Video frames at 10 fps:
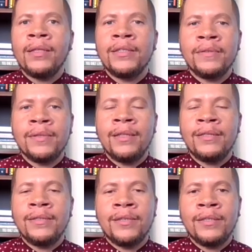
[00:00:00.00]
And
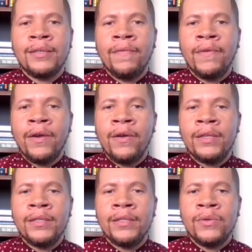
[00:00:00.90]
It's just a
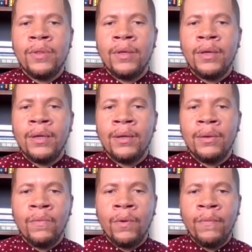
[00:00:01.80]
very soothing
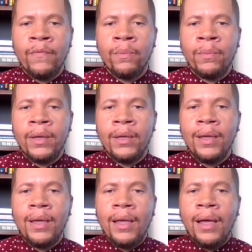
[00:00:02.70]
room for
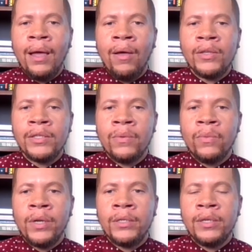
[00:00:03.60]
me. I also
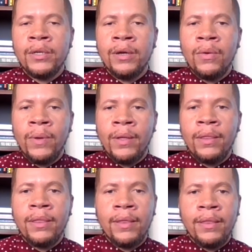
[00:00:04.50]
wanted to go
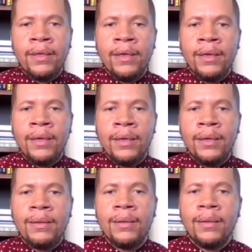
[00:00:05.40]
with
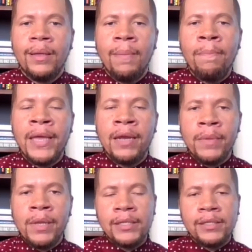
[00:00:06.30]
the
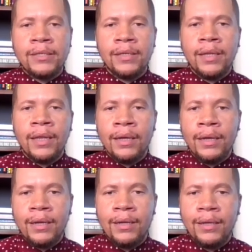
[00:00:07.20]
minimalist
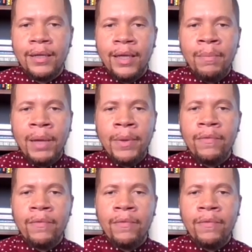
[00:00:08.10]
look in my